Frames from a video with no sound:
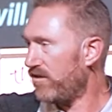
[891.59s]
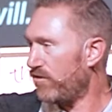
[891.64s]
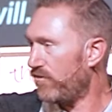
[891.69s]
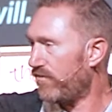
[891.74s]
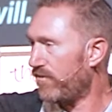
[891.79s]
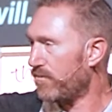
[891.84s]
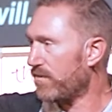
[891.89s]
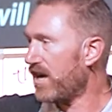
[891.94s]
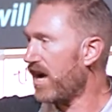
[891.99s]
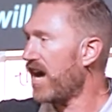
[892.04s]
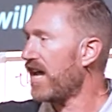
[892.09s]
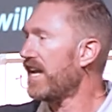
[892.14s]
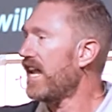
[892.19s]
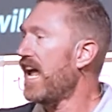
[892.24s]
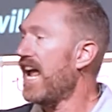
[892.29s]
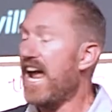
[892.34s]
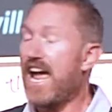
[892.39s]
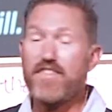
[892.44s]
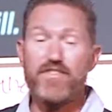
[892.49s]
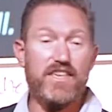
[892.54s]
you from God.
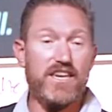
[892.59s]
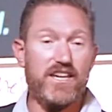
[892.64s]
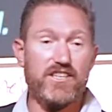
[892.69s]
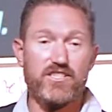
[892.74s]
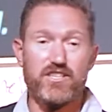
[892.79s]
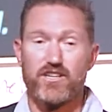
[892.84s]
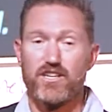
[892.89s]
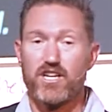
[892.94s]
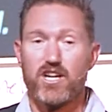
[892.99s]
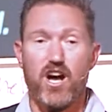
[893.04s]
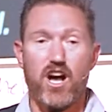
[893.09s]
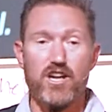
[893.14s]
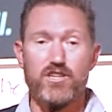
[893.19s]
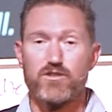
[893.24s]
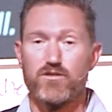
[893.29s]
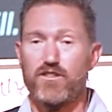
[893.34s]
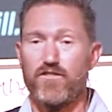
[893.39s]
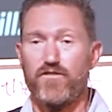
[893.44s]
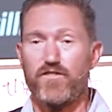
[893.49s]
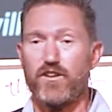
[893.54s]
And then it's going to
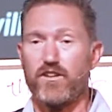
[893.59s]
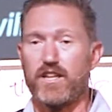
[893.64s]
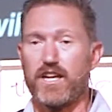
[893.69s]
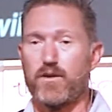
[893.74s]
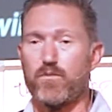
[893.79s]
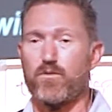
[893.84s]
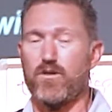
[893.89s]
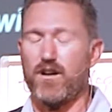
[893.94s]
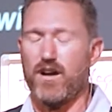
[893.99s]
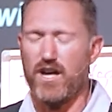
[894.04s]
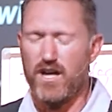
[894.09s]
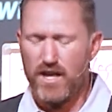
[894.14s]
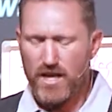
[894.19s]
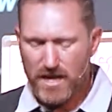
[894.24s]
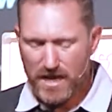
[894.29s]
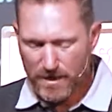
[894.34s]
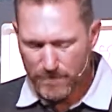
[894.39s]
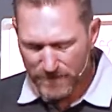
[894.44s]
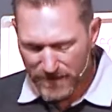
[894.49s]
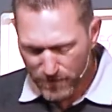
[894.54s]
cause you to feel like, Well,
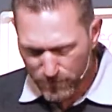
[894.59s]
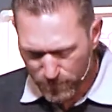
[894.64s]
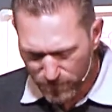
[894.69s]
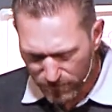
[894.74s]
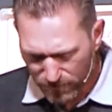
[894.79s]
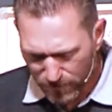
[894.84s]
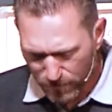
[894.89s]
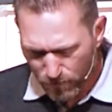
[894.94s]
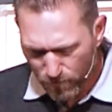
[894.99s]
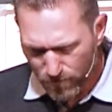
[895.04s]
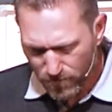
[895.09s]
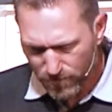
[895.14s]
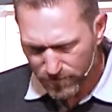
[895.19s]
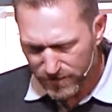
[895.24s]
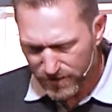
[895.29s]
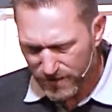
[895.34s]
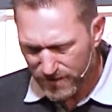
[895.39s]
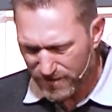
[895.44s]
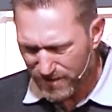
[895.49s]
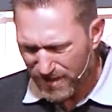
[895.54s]
I'm not really
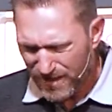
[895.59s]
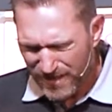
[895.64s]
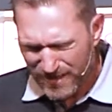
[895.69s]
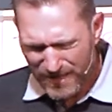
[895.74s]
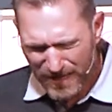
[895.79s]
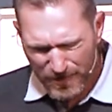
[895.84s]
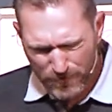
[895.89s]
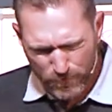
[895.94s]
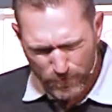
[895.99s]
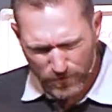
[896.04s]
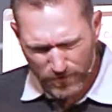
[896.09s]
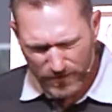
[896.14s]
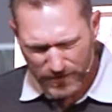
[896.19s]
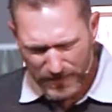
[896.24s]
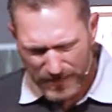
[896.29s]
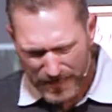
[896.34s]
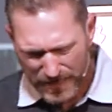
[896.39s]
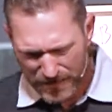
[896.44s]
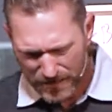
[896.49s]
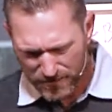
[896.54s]
worthy, and God really
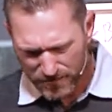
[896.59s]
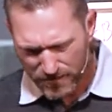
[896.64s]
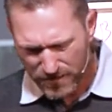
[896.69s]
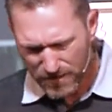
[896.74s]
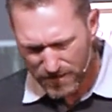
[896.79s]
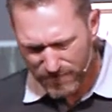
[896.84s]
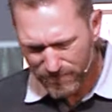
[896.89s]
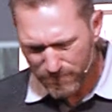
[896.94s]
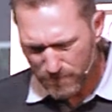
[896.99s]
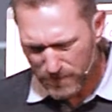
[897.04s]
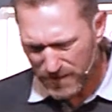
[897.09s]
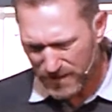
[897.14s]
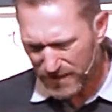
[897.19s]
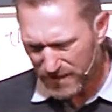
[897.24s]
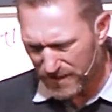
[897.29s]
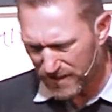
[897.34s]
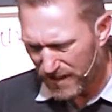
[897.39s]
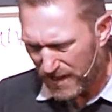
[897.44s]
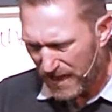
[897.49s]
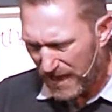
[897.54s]
can't love me.
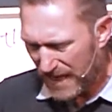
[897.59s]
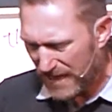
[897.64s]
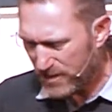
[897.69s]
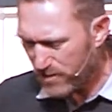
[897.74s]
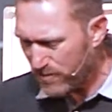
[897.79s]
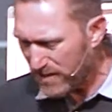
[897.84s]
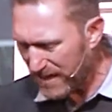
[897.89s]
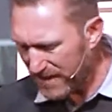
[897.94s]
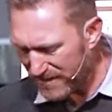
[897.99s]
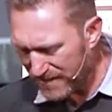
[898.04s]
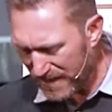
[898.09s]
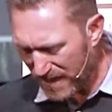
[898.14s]
And, and you get